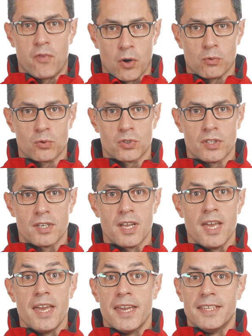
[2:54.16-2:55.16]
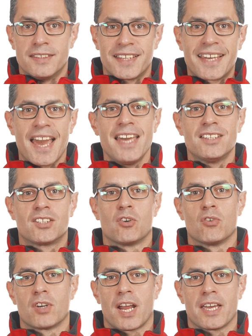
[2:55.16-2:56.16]
focuser, it can't
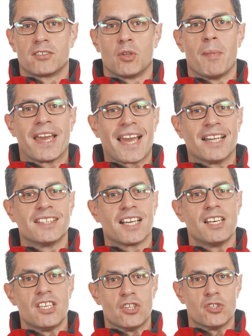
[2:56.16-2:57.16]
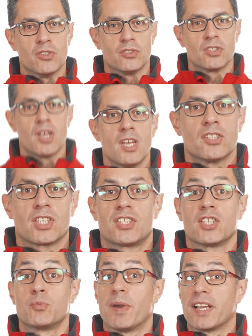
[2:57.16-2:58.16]
correct the mechanical issues such
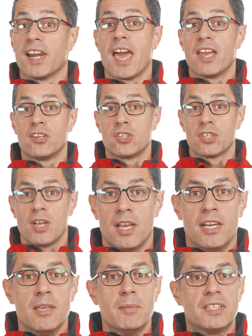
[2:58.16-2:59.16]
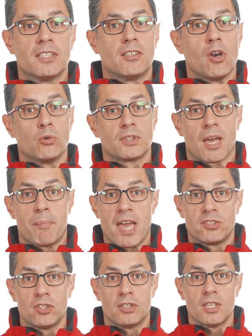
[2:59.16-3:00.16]
as backlash, limited load
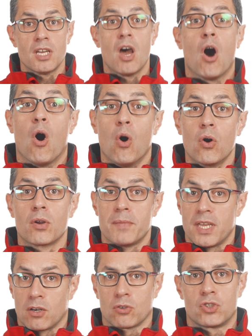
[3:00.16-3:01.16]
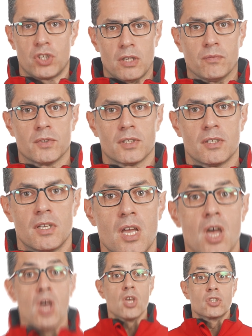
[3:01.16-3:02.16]
capacity, or mirror shift.
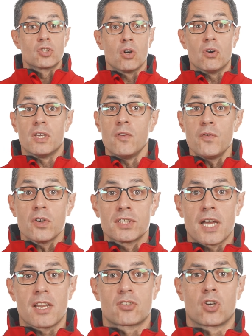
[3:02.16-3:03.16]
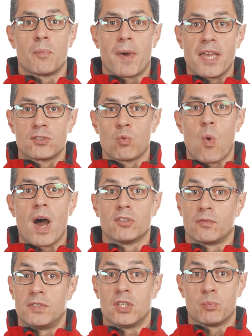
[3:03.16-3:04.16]
So if your telescope has one
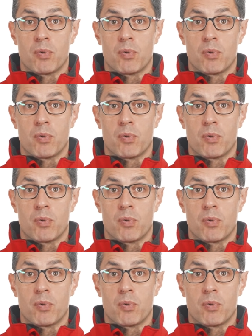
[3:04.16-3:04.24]
of these